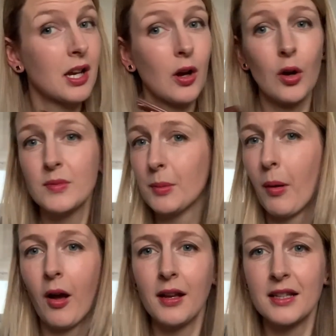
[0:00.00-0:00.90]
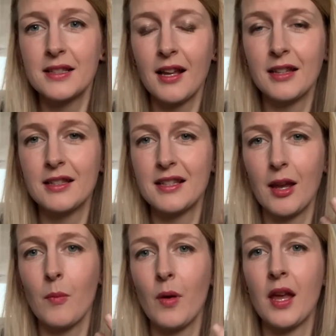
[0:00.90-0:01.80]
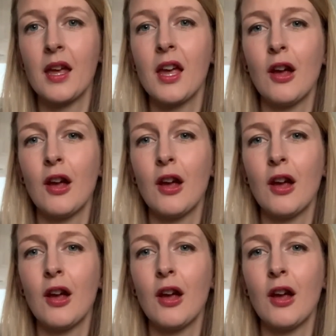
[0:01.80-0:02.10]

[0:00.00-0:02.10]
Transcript: Comes apart in exactly the same way.